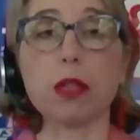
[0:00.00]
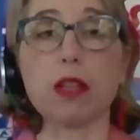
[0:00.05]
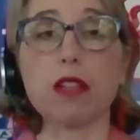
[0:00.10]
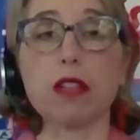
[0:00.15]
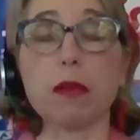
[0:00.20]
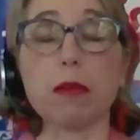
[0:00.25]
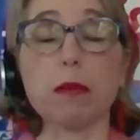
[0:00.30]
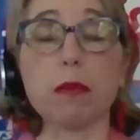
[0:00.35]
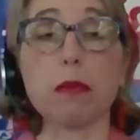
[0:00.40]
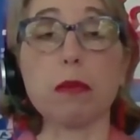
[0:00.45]
One of
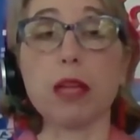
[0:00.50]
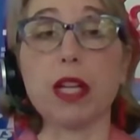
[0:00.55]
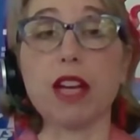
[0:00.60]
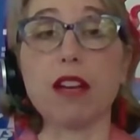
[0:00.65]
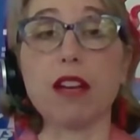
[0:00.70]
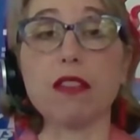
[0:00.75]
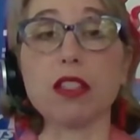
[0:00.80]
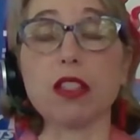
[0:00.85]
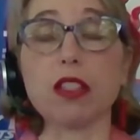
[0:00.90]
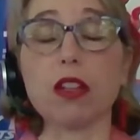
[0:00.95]
them we
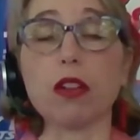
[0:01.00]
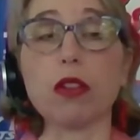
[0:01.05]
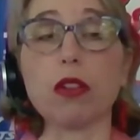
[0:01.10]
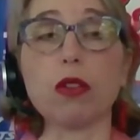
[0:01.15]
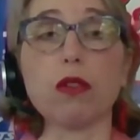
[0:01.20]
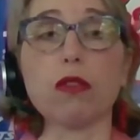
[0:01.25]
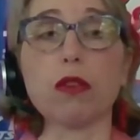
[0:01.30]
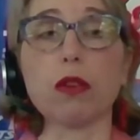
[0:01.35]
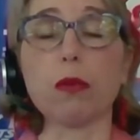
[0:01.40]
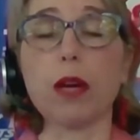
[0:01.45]
have is called
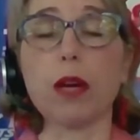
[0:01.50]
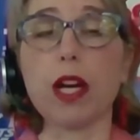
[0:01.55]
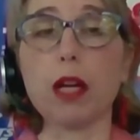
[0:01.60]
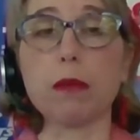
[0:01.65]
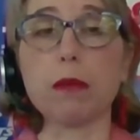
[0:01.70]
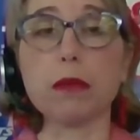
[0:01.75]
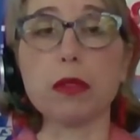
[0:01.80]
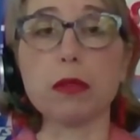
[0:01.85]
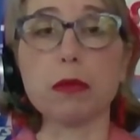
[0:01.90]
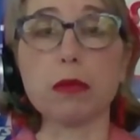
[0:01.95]

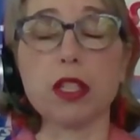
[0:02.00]
Overwhelmed,